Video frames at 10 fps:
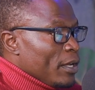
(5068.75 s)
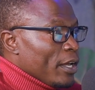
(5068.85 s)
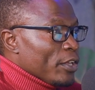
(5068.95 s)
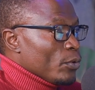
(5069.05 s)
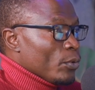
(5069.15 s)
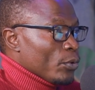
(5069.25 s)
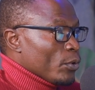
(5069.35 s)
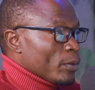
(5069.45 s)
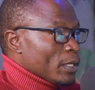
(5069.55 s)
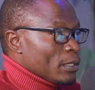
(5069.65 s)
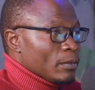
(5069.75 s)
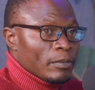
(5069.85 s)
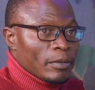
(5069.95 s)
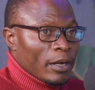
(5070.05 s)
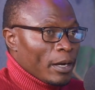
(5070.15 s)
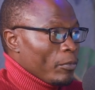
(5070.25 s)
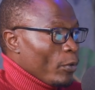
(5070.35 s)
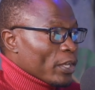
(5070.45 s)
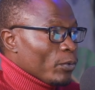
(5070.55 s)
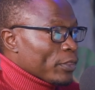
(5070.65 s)
You're not
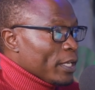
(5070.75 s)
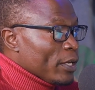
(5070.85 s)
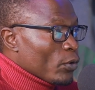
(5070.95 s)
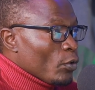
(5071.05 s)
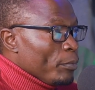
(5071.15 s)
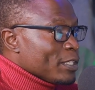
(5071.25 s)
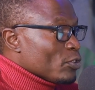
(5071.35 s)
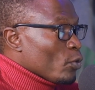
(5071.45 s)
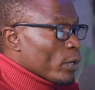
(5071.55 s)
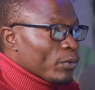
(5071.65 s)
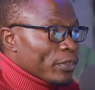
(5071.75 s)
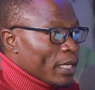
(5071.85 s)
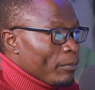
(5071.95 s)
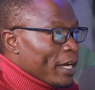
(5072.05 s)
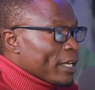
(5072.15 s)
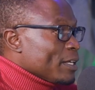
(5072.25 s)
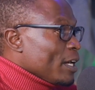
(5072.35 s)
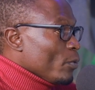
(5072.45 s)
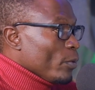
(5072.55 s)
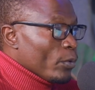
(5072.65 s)
working with any economist, you're not working with any
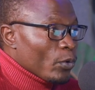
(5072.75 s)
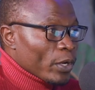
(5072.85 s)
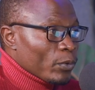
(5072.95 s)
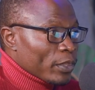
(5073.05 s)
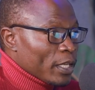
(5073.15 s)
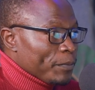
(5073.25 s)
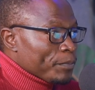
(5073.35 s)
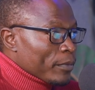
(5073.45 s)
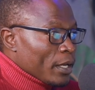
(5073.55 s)
marketer, you're not working with any...